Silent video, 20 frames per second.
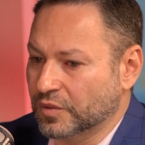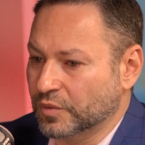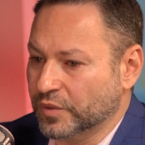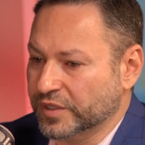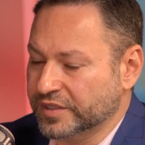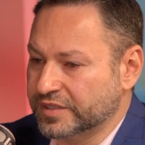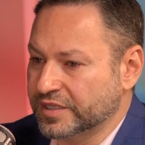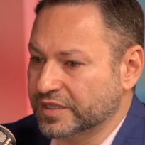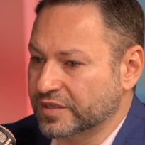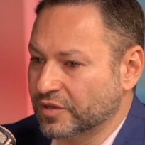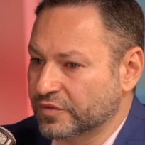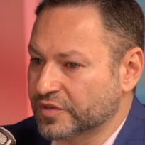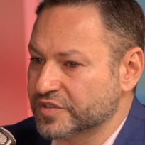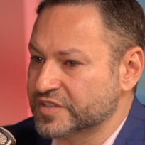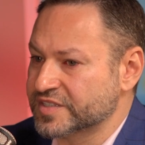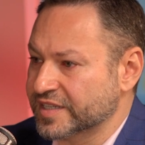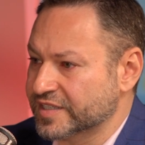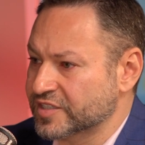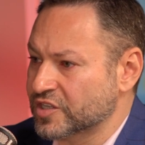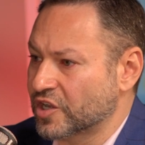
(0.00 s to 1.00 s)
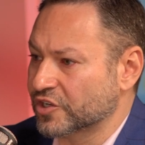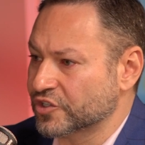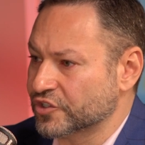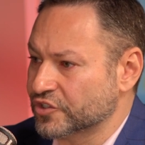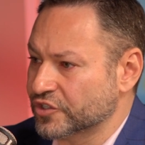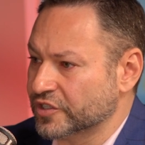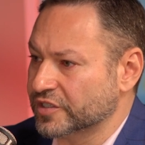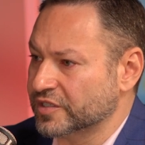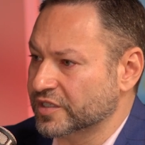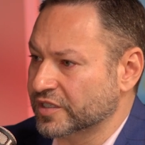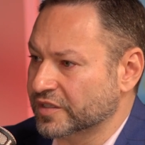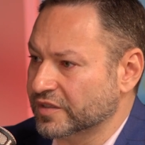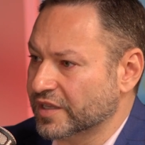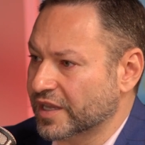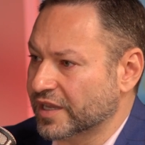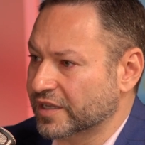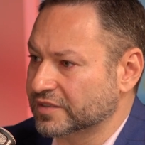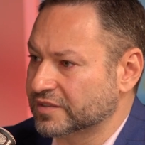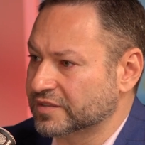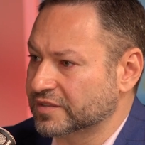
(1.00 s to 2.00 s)
We did over 600 in
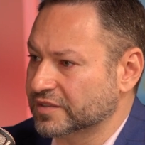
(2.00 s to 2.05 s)
that